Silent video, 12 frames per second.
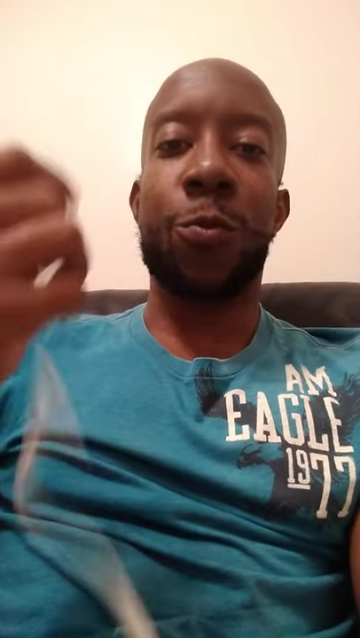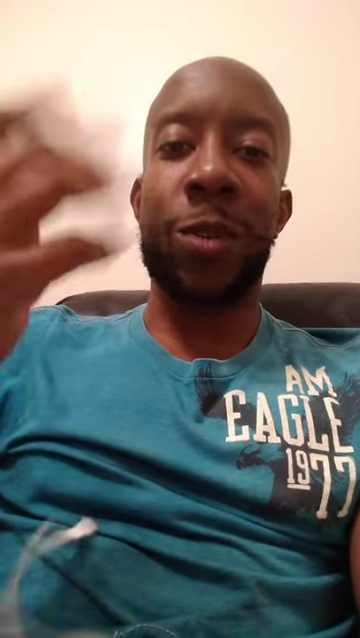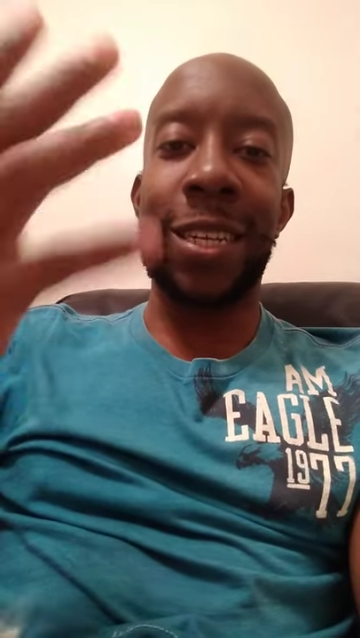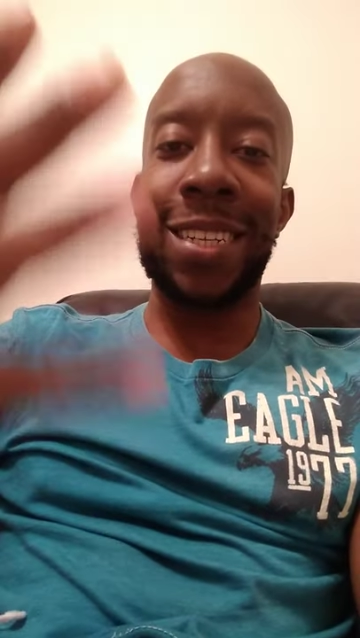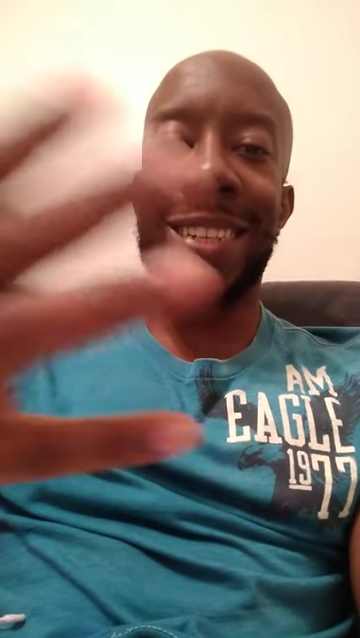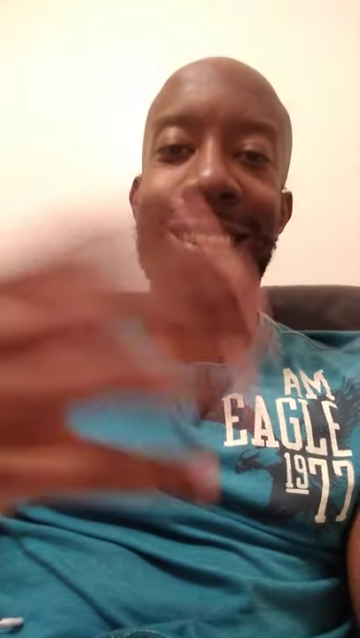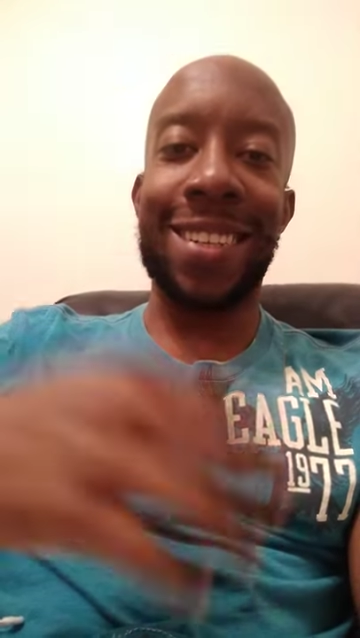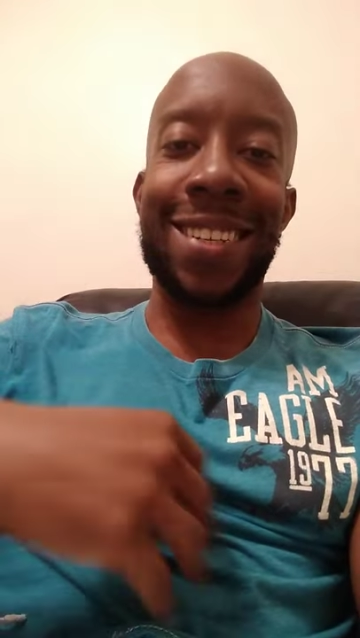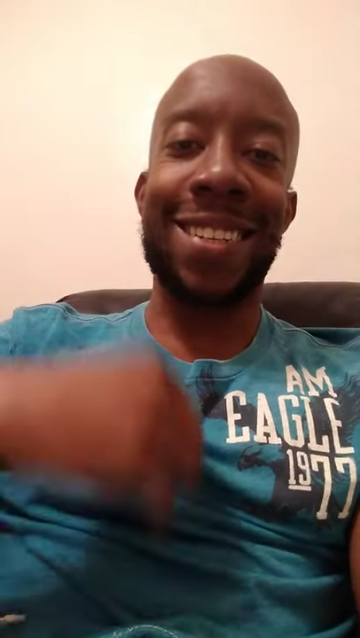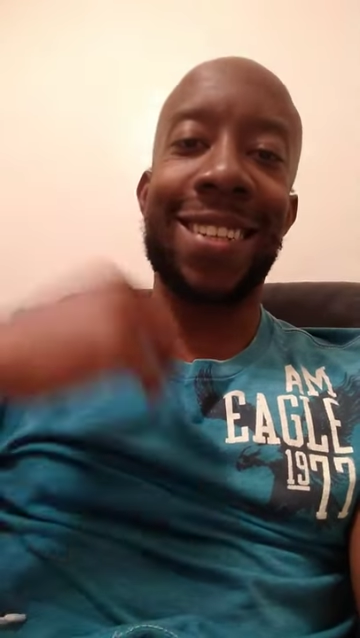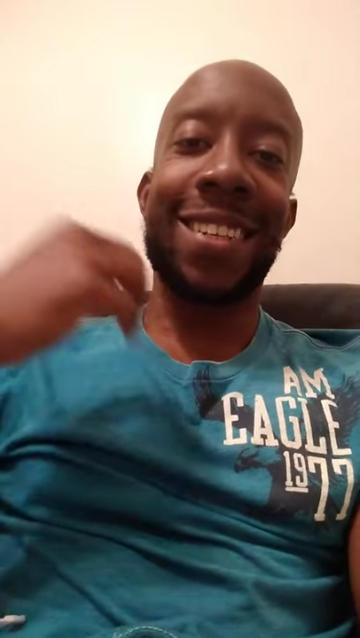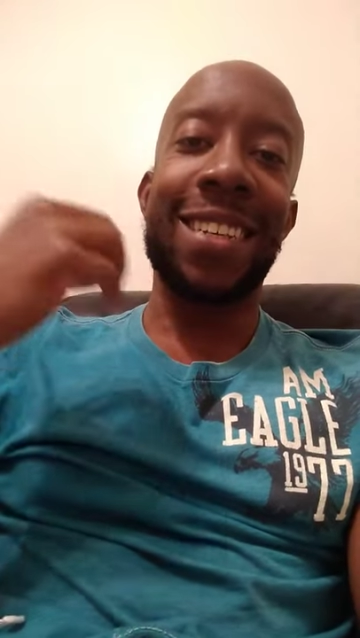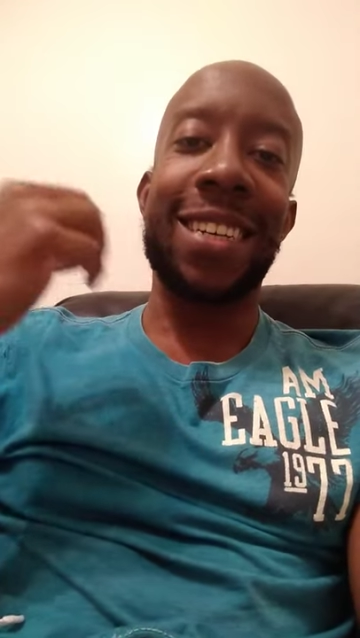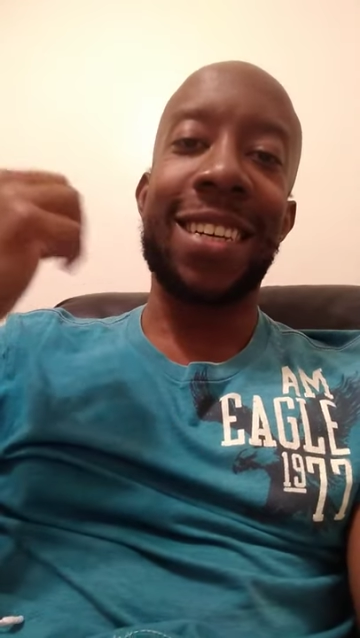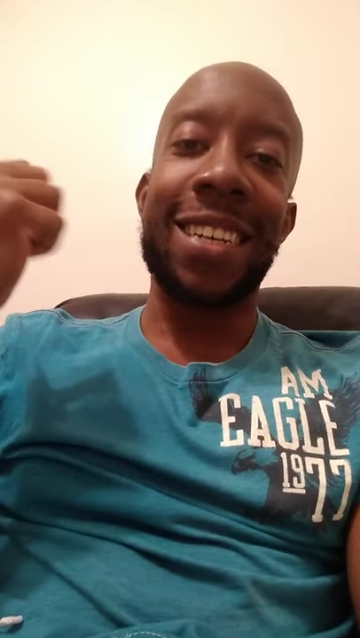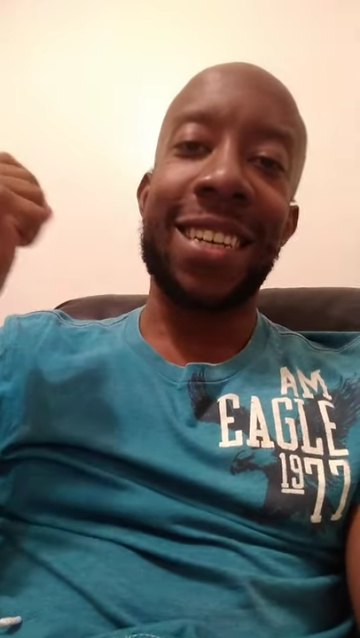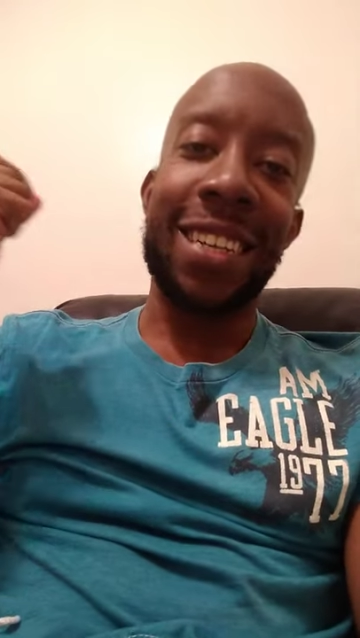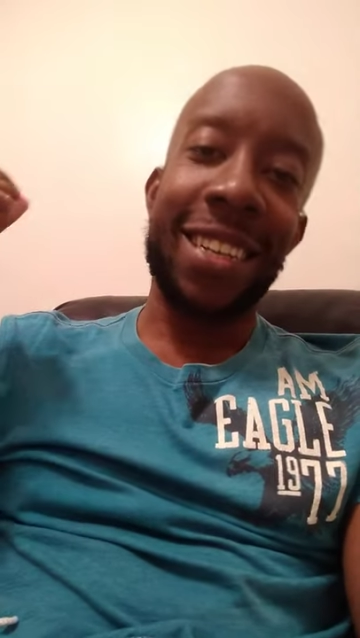Reason
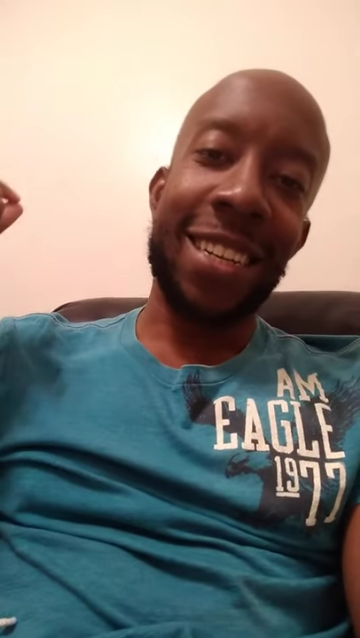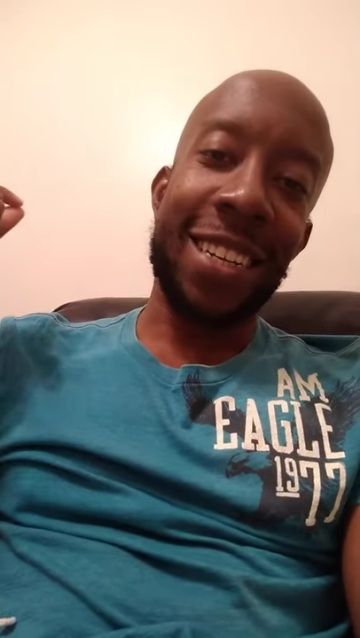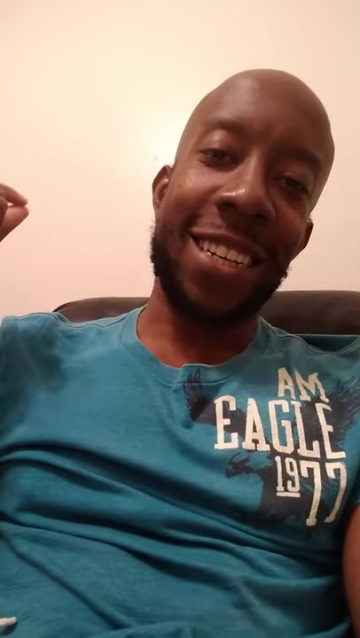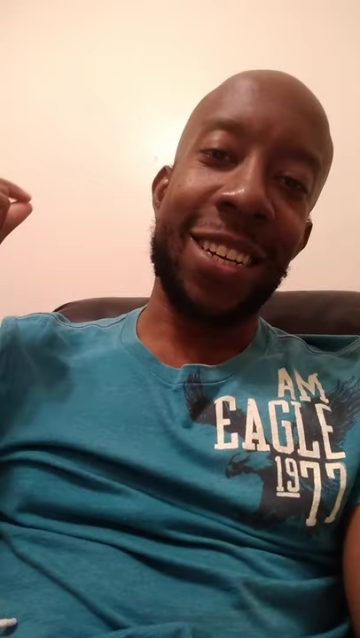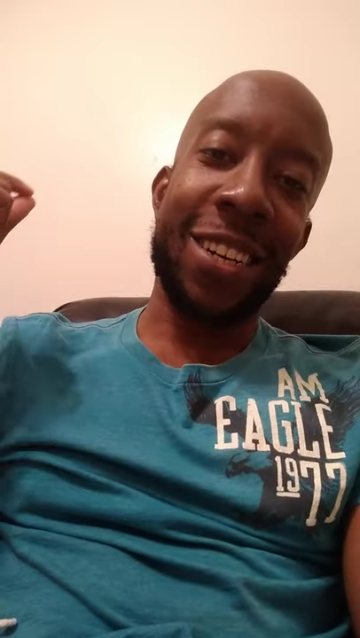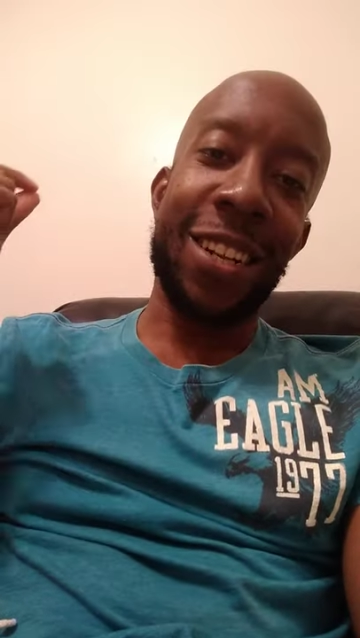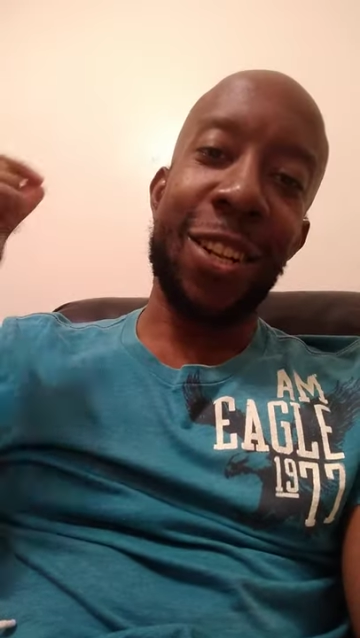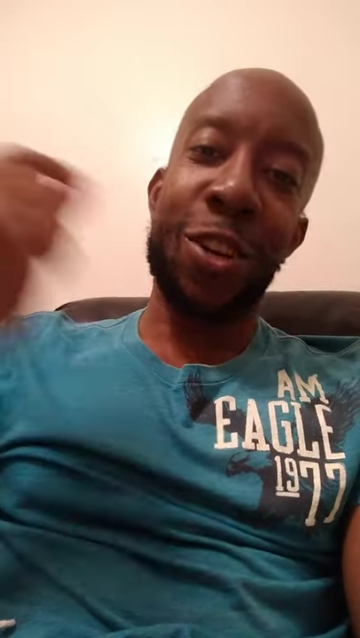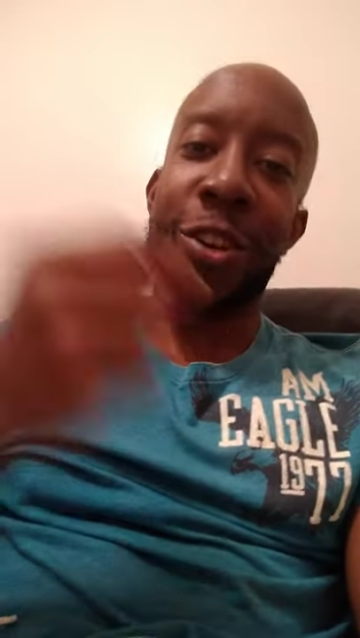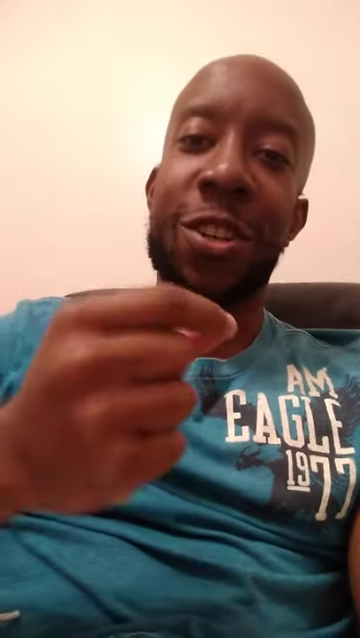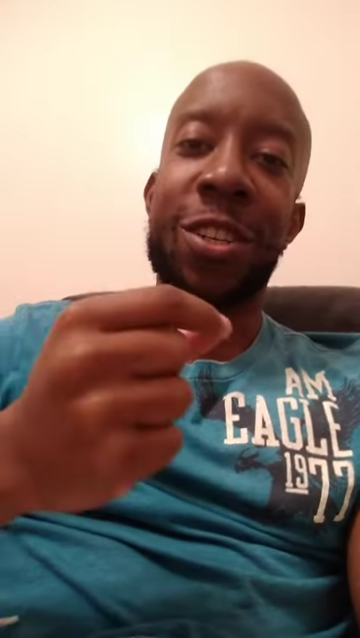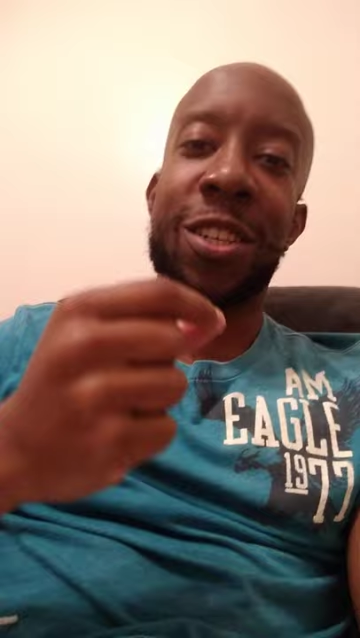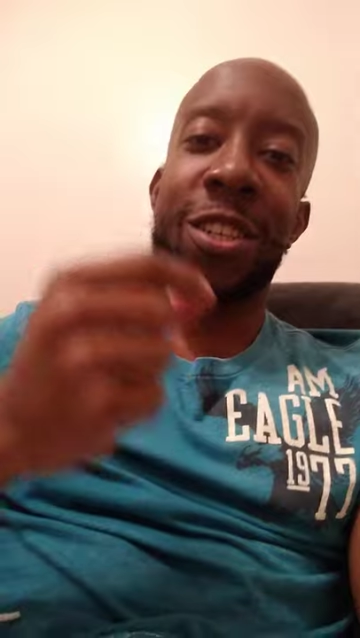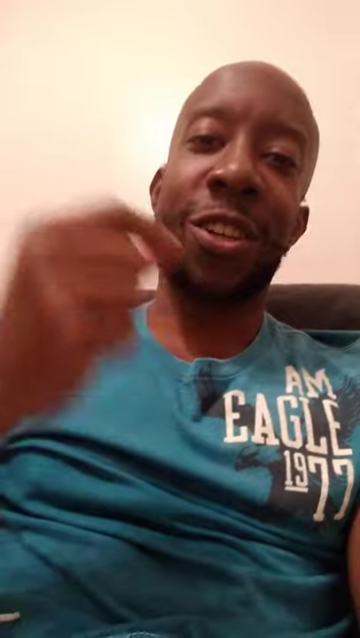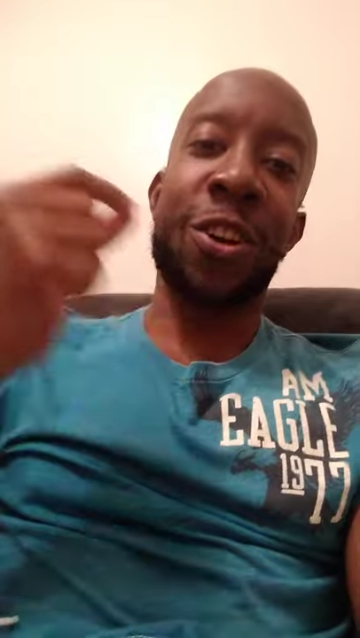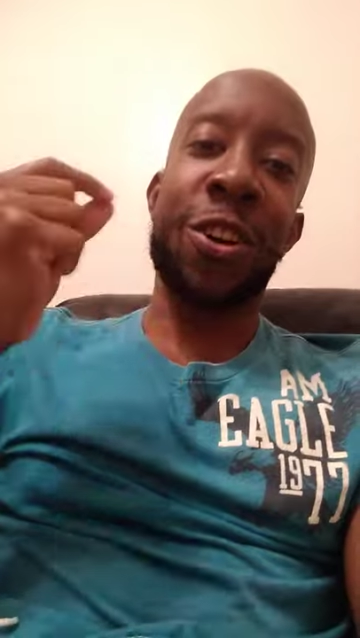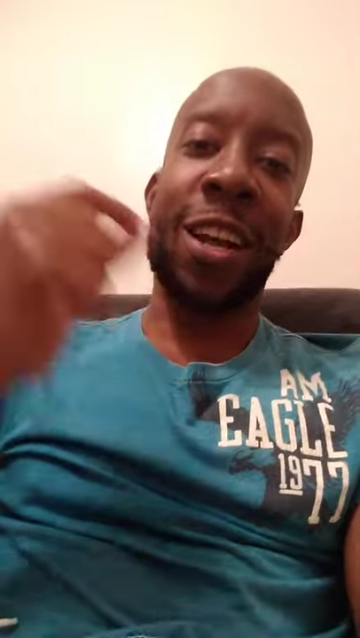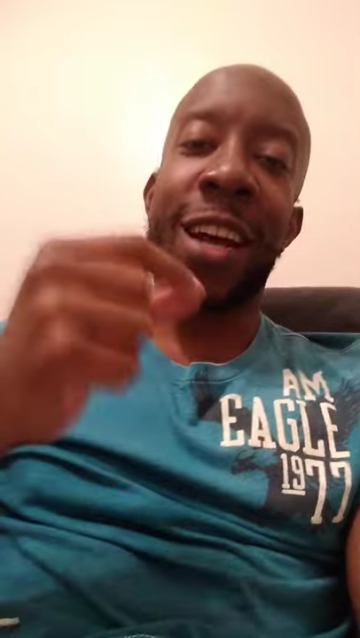your
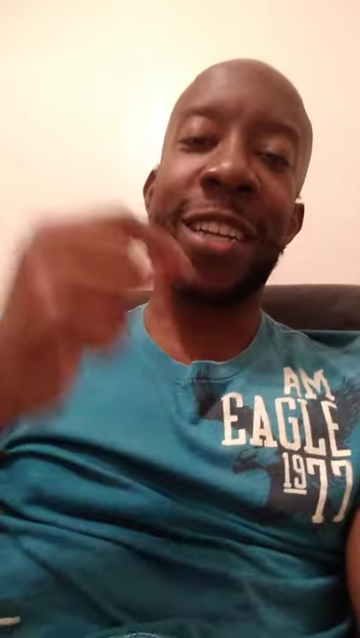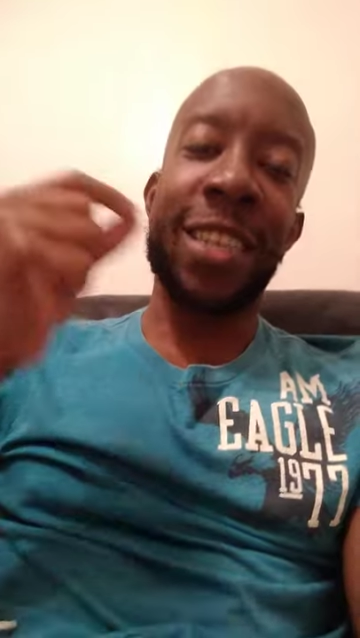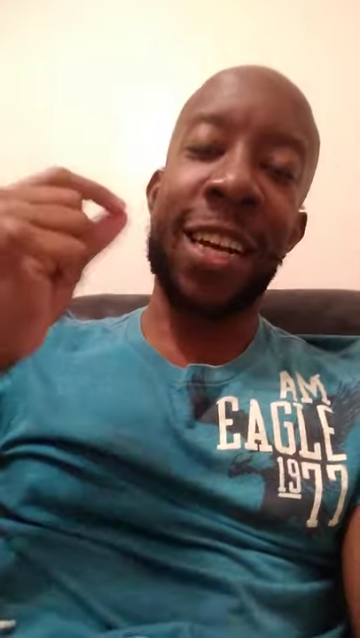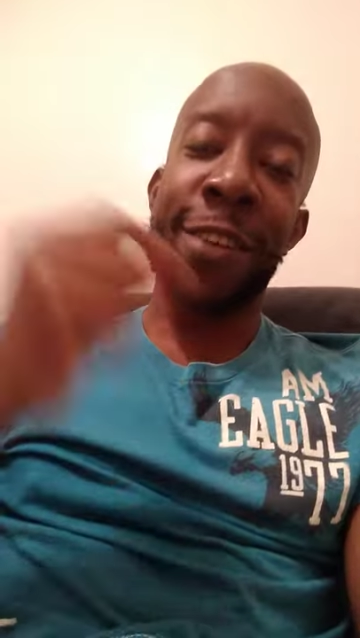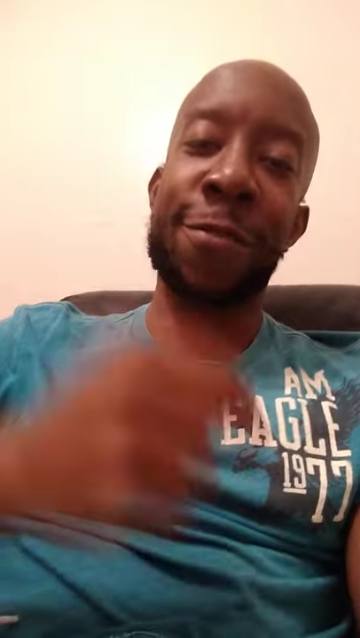looks are not